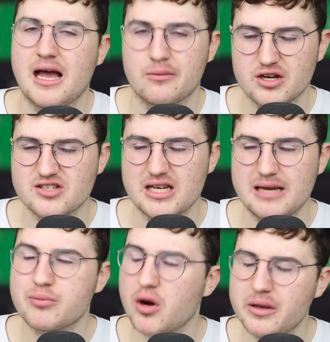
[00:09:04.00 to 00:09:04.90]
I'm going to say
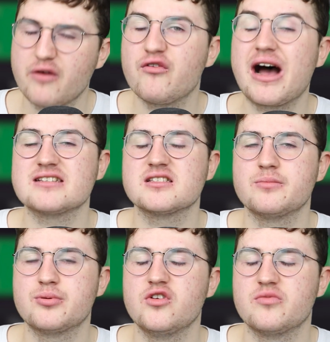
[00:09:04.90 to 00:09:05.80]
probably a vast
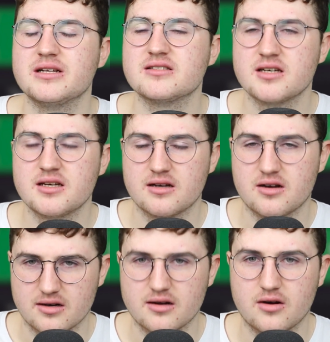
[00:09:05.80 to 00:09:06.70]
improvement
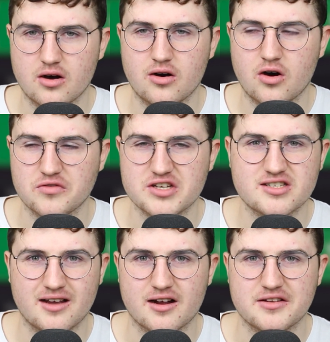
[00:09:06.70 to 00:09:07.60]
on the
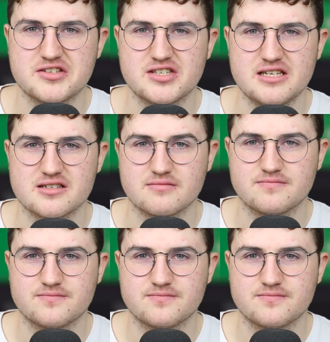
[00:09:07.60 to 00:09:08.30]
start of the season.